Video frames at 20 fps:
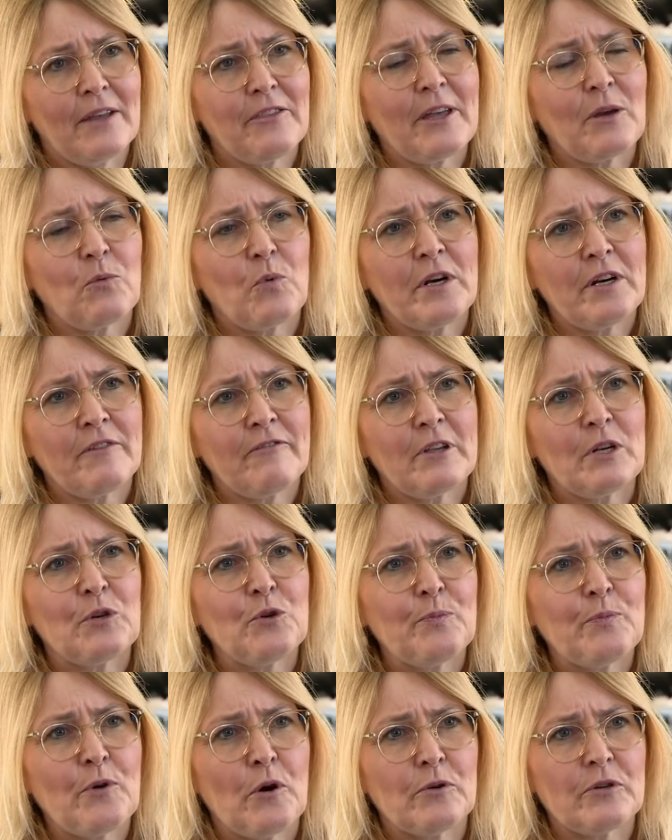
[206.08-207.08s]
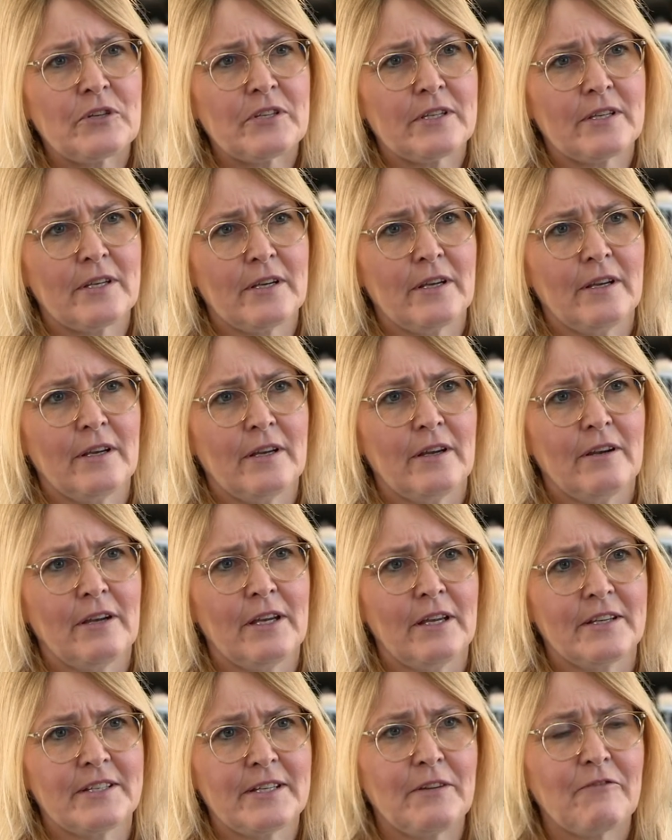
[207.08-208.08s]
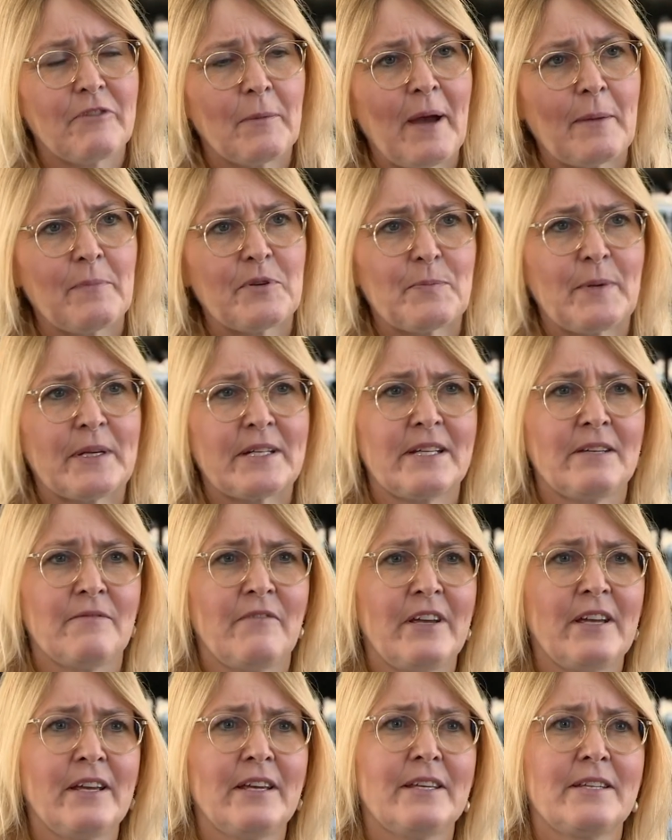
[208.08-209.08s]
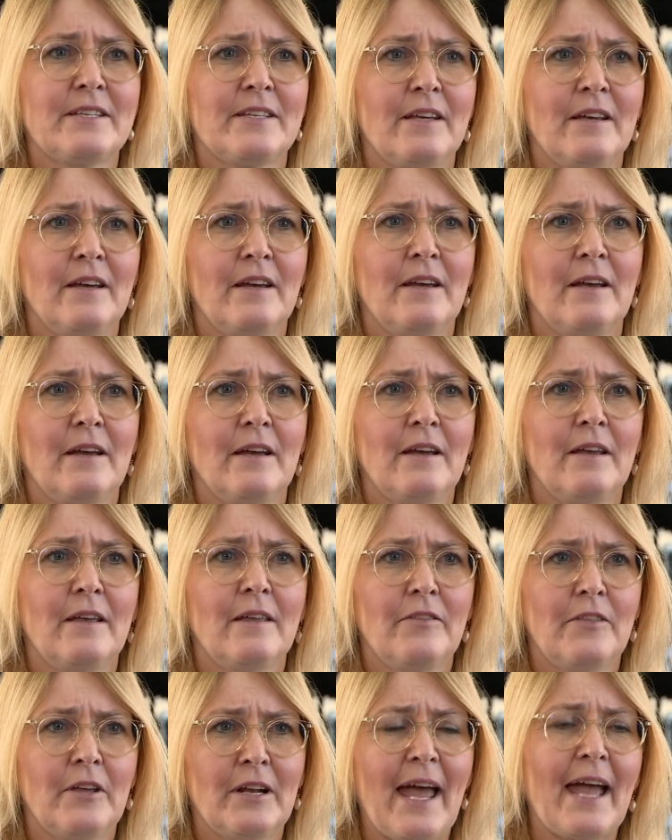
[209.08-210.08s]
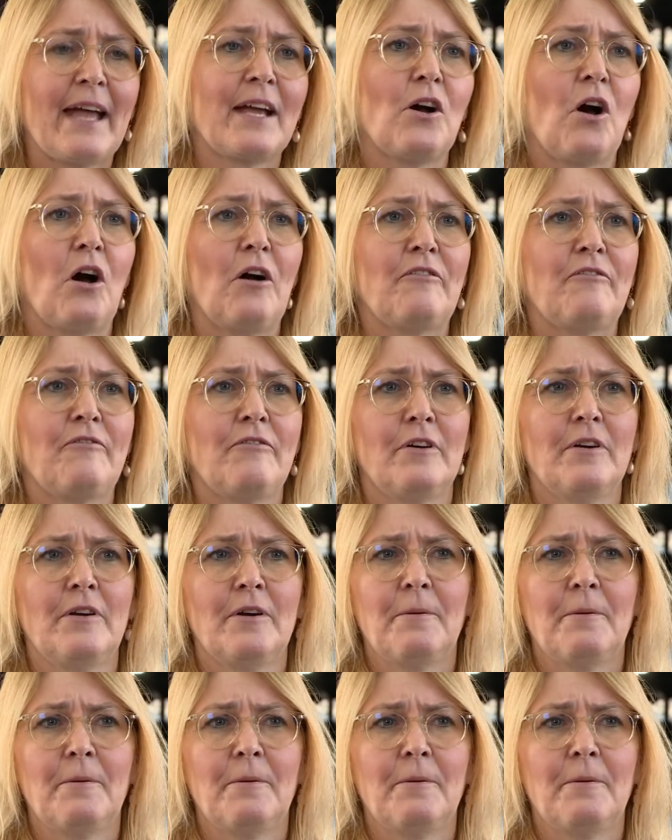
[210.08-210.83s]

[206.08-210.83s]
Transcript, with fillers: think one of the loopholes seen from my perspective is the lack of